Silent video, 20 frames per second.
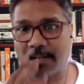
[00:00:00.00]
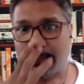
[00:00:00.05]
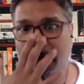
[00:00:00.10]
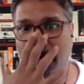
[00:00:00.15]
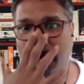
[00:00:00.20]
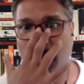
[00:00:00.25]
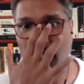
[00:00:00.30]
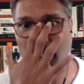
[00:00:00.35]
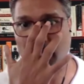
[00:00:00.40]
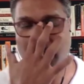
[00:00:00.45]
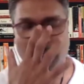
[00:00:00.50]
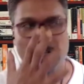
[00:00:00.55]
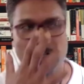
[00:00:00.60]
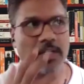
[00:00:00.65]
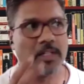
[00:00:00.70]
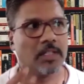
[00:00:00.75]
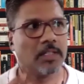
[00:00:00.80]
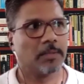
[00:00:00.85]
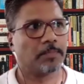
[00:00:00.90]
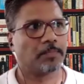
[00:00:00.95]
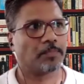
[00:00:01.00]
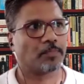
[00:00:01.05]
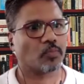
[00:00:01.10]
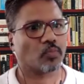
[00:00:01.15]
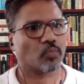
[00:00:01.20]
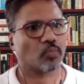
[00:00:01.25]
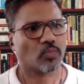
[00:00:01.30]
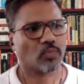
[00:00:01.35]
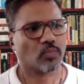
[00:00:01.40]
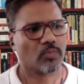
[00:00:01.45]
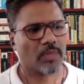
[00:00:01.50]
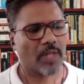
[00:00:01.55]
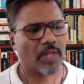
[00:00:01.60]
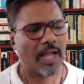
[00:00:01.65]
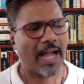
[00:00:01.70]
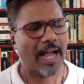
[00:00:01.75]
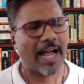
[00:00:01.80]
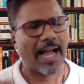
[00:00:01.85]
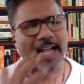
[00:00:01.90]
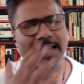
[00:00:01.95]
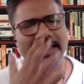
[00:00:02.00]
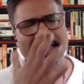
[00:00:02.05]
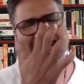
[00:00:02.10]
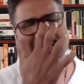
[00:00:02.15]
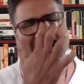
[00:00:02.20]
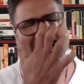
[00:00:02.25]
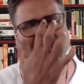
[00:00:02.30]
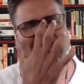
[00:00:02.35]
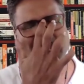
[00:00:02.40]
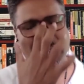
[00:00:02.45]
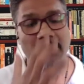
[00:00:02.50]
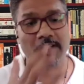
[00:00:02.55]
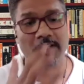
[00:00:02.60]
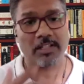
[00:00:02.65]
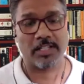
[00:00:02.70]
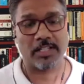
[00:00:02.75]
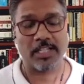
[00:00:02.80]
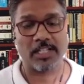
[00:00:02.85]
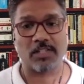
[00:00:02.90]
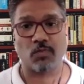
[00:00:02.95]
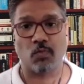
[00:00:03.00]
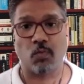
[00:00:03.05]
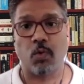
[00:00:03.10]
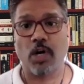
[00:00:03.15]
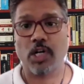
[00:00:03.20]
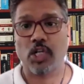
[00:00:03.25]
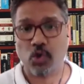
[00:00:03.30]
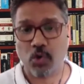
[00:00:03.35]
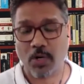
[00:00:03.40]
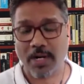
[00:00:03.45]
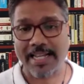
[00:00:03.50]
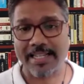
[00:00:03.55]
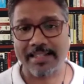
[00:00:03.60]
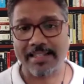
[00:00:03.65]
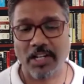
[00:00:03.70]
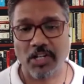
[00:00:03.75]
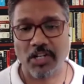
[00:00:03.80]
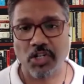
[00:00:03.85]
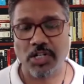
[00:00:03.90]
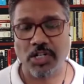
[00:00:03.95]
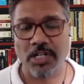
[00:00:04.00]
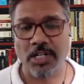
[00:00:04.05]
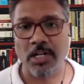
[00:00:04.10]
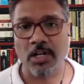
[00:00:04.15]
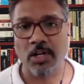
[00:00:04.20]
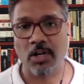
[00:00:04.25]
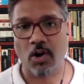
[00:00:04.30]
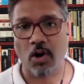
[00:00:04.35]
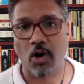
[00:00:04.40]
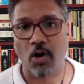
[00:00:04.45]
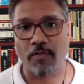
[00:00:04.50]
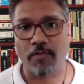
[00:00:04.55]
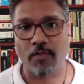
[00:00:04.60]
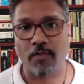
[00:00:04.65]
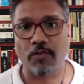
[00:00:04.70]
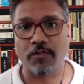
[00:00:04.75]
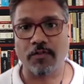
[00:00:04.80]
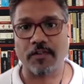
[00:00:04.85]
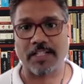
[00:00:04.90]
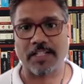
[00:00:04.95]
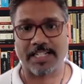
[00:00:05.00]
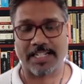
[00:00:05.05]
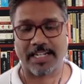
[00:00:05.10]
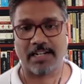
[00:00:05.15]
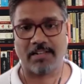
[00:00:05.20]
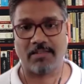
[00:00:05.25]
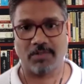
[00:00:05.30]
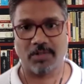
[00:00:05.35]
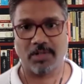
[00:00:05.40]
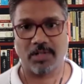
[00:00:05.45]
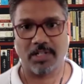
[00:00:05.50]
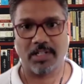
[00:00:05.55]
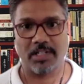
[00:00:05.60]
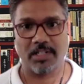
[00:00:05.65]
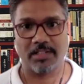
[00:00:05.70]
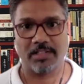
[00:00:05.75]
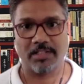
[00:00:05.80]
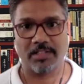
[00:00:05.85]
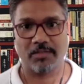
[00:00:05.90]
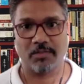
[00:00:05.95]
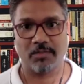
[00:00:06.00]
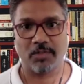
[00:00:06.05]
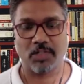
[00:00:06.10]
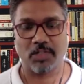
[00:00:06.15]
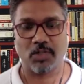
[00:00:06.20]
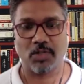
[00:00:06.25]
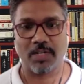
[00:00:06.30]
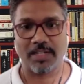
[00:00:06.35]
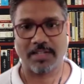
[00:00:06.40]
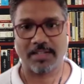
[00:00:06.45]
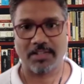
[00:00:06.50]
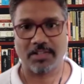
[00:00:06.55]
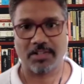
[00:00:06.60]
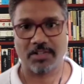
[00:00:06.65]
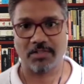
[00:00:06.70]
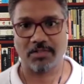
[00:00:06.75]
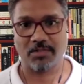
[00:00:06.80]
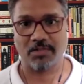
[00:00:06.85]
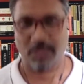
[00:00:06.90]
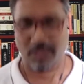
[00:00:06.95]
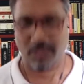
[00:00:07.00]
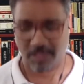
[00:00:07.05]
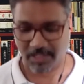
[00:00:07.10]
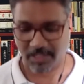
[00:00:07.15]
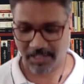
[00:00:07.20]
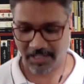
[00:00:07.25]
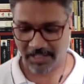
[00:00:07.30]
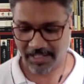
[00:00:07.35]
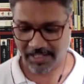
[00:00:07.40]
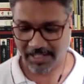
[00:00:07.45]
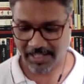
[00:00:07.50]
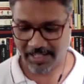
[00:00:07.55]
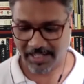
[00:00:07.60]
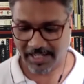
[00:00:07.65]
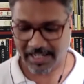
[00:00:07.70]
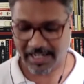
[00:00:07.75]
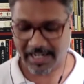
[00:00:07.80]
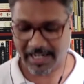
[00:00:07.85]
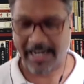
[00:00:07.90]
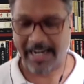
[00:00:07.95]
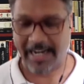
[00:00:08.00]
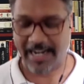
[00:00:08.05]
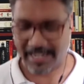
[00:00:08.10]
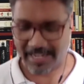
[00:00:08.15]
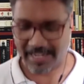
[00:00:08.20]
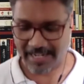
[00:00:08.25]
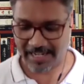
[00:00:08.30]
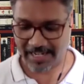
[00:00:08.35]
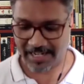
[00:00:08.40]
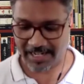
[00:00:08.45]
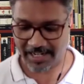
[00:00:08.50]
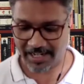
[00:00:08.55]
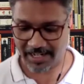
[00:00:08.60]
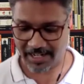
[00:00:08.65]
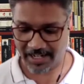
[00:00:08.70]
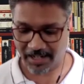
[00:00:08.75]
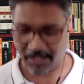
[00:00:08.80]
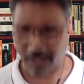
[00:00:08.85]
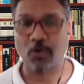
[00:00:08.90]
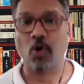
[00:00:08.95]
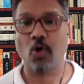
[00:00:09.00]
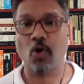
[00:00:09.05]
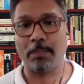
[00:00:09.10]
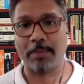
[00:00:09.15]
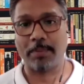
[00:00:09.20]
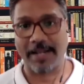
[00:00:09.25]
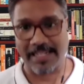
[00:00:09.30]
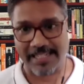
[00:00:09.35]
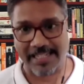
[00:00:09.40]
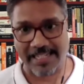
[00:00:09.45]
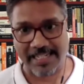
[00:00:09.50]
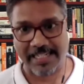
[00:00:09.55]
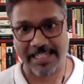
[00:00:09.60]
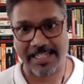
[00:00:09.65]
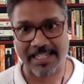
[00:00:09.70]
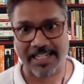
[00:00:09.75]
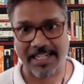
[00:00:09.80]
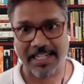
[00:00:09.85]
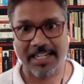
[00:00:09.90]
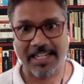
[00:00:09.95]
because I think with this virtualization of physical world, the virtualization of the world, and co-presence,